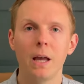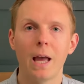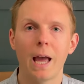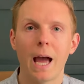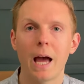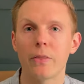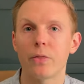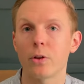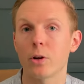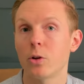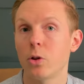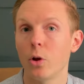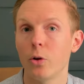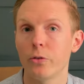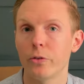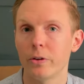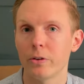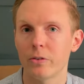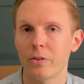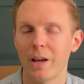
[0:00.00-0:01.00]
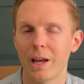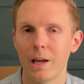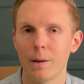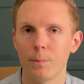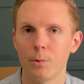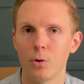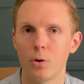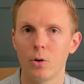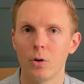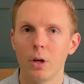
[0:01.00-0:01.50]
at the closing
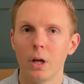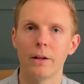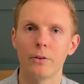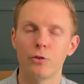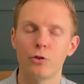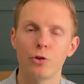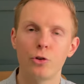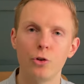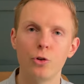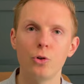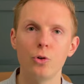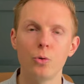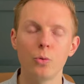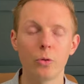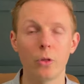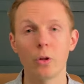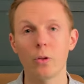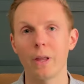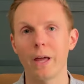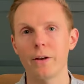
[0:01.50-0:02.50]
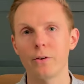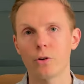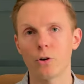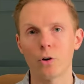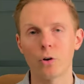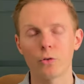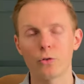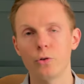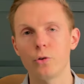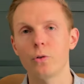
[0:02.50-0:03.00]
table to the lender
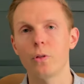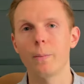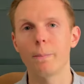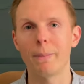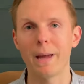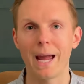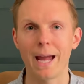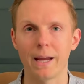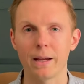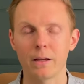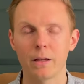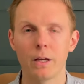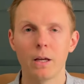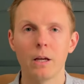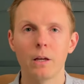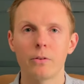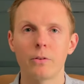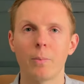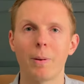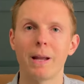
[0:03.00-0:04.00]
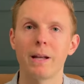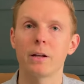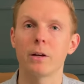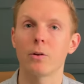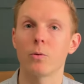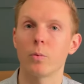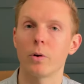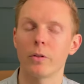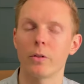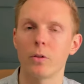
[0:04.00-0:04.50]
or to the bank, depending
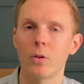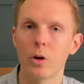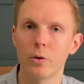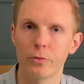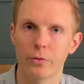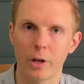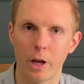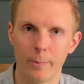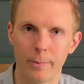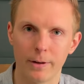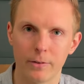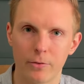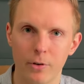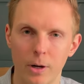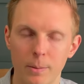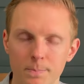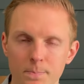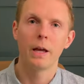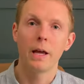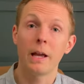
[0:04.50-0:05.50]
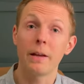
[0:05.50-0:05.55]
on where the loan's coming from.